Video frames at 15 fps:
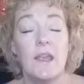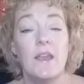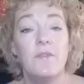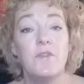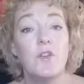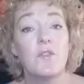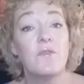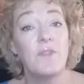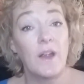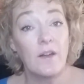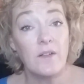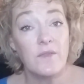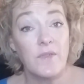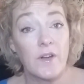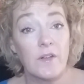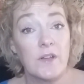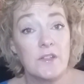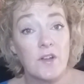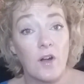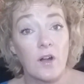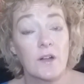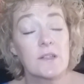If you're very, very
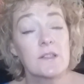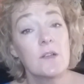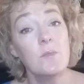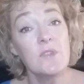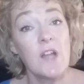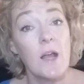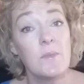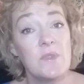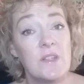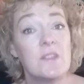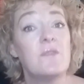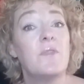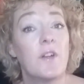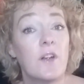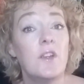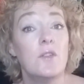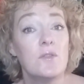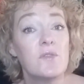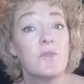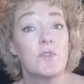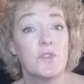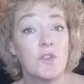dark, sometimes it's very
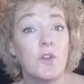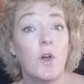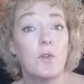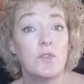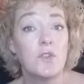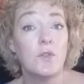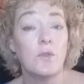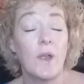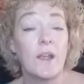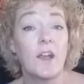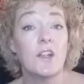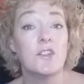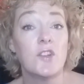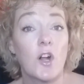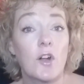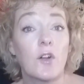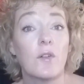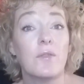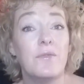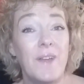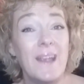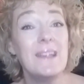useful to go to like a
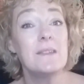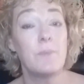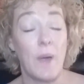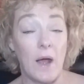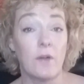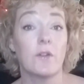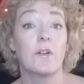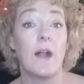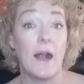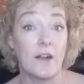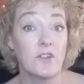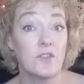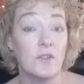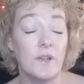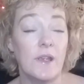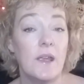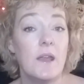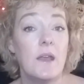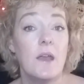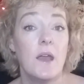darker face powder, actually,